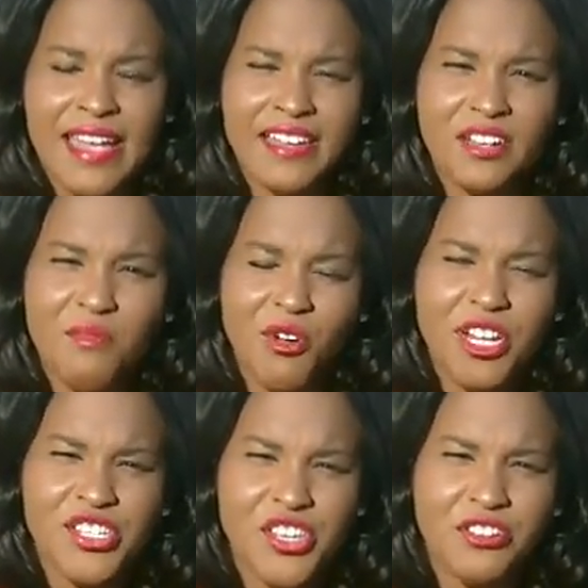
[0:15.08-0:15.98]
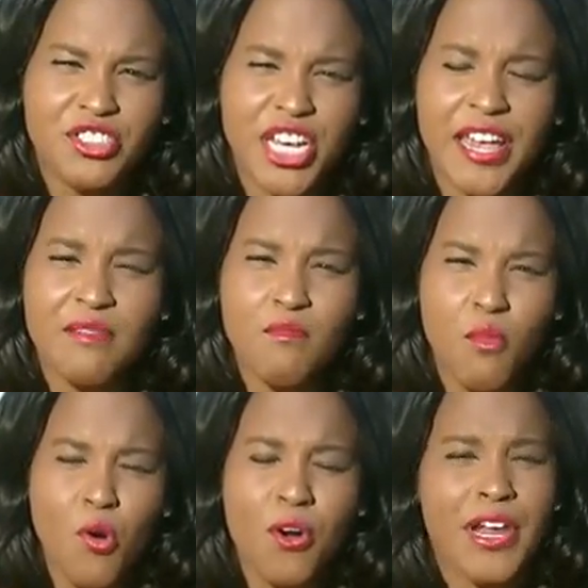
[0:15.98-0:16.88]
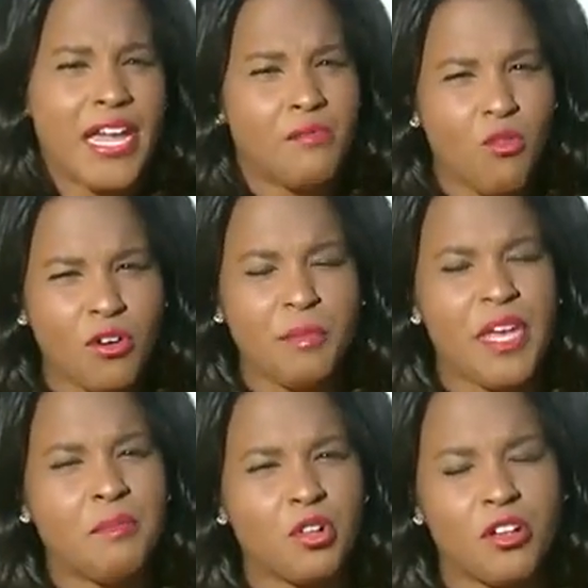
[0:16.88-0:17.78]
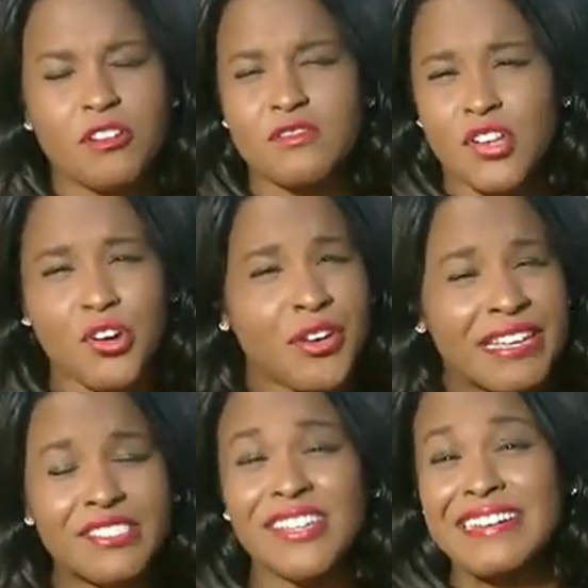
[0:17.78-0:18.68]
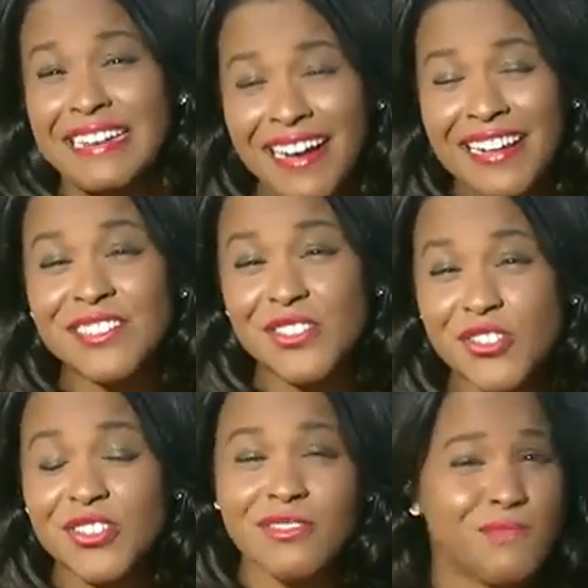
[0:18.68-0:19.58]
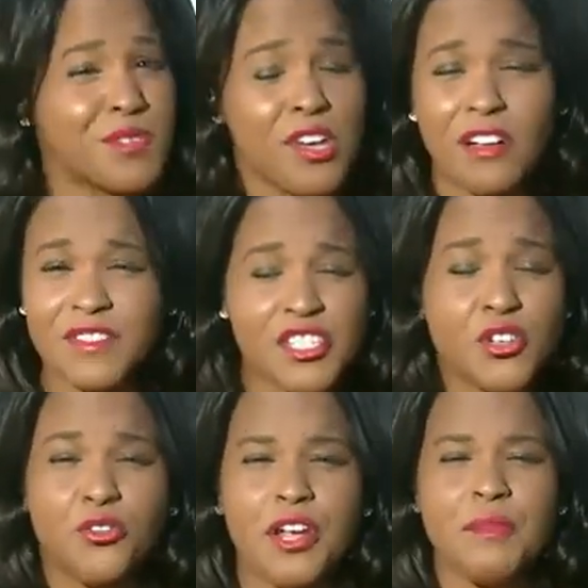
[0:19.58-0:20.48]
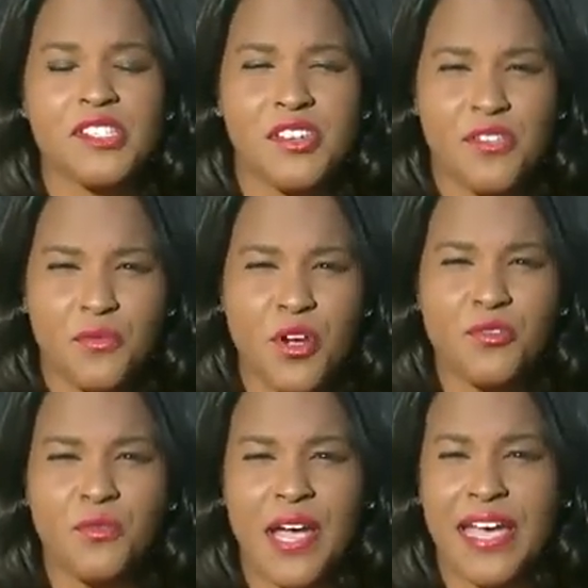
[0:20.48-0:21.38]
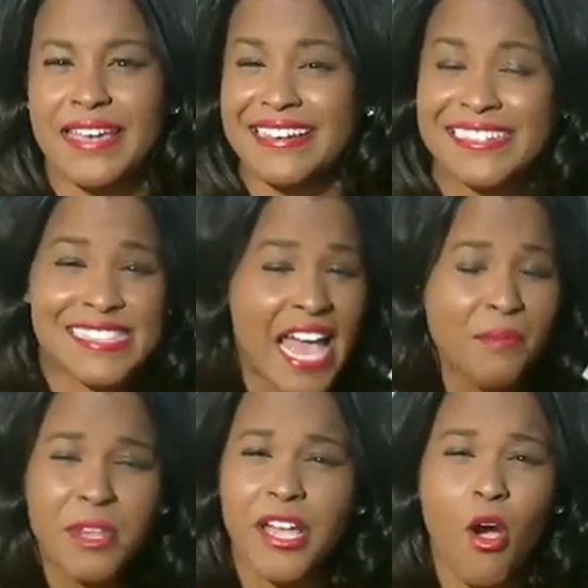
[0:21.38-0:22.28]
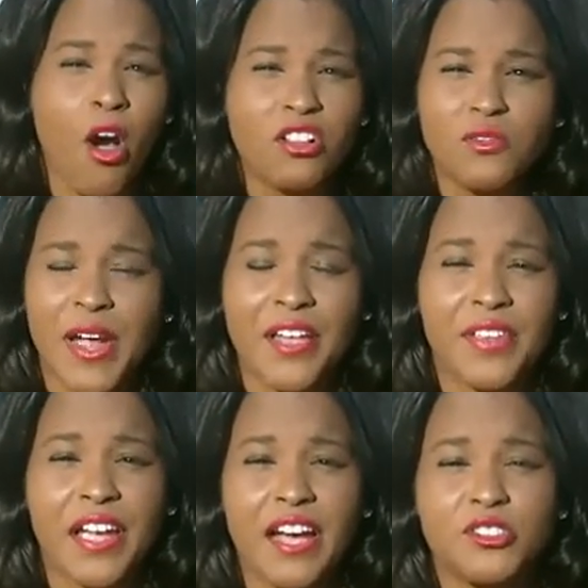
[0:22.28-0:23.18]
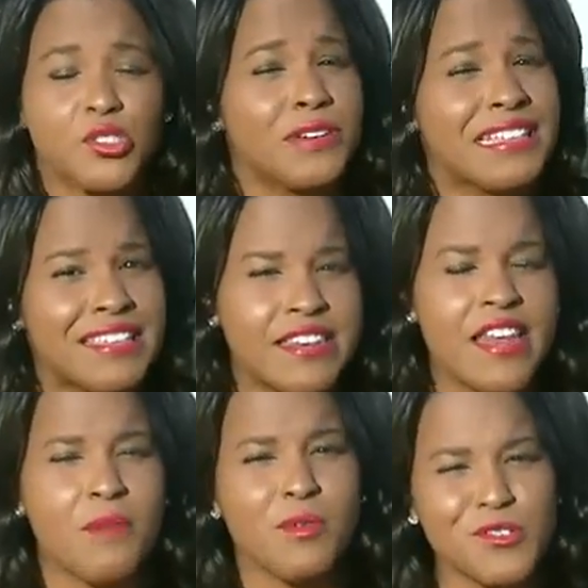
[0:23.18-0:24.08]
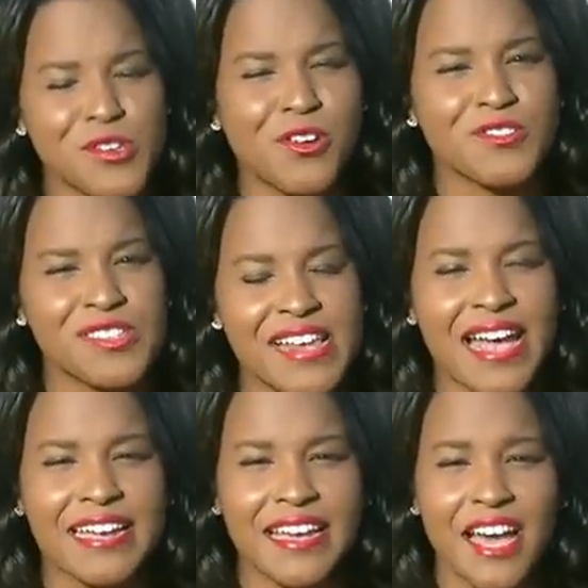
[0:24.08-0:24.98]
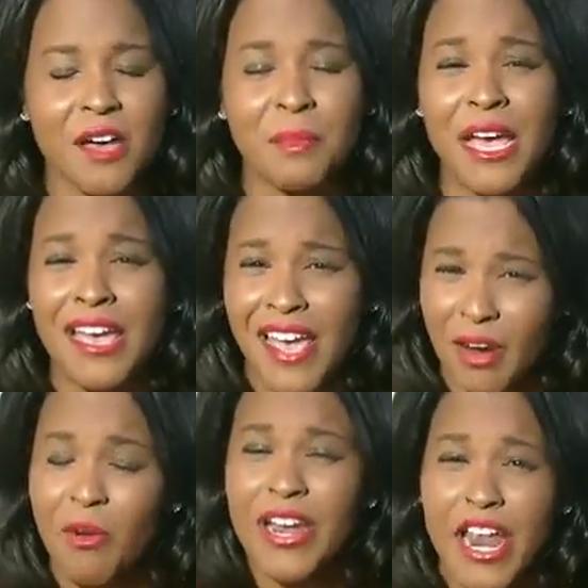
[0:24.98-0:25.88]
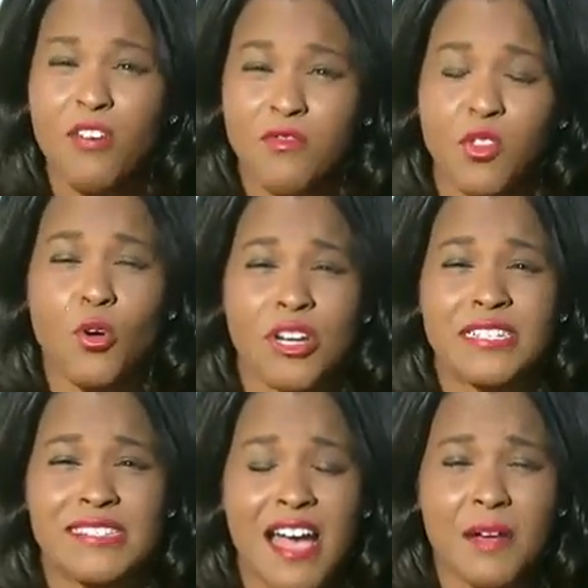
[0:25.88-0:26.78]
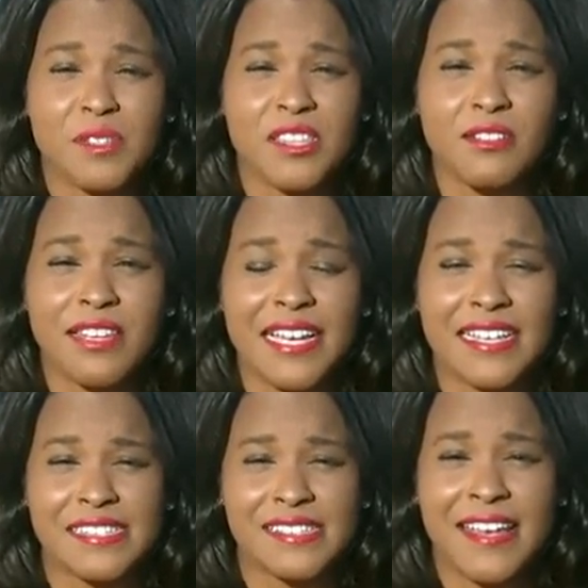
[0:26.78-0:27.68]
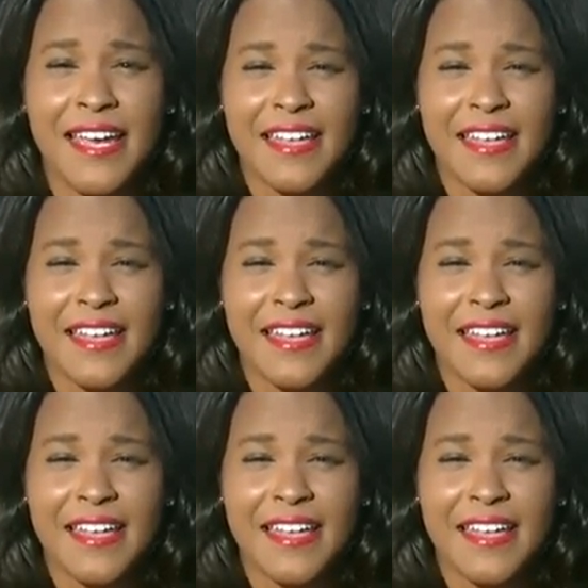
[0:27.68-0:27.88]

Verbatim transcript: Yeah, good morning to you, Jen. More and more people are turning to guns to solve disagreements on the roadway. It's happening all around the country. The numbers are stacking up, and right now Florida tops the list.